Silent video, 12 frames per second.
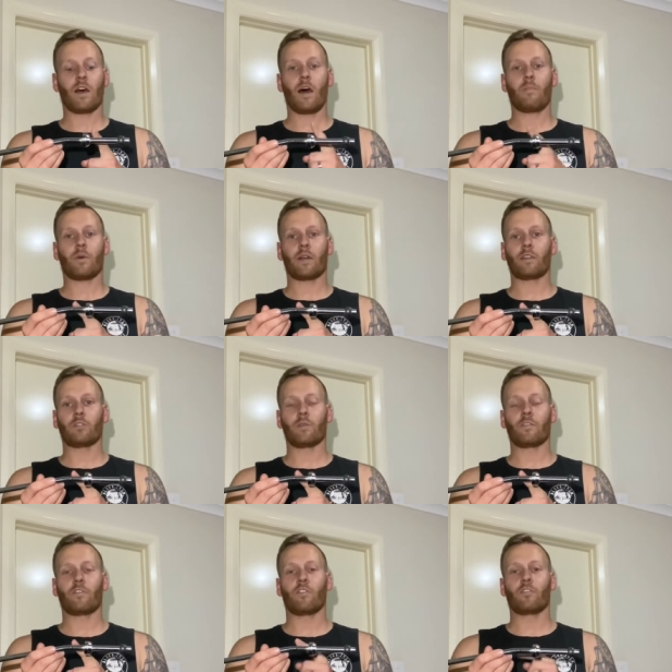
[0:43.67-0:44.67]
up a little
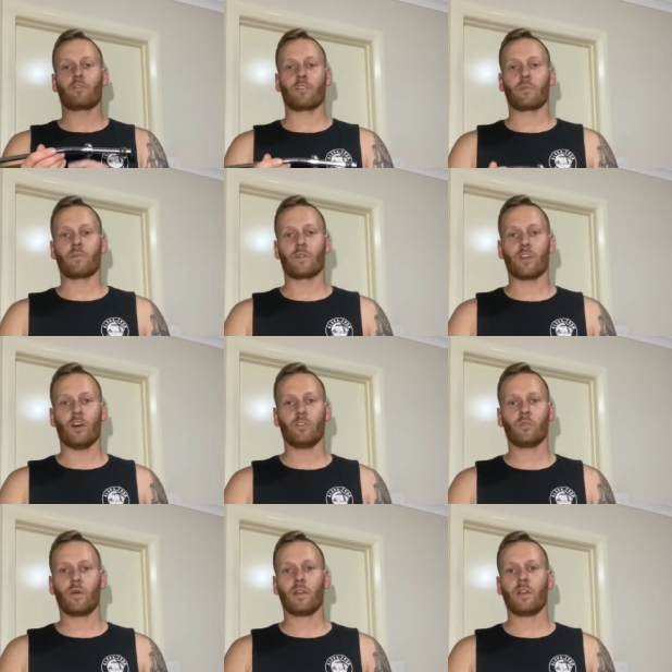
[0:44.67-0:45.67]
bit further from the
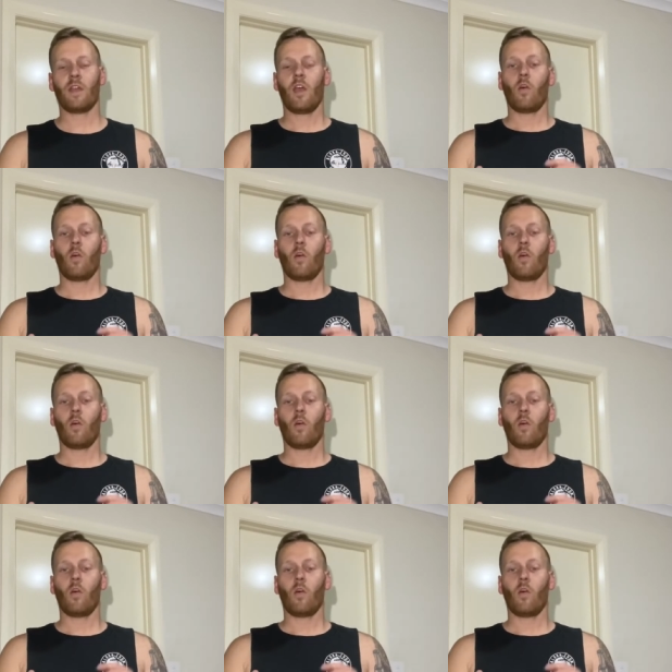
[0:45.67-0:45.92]
old one.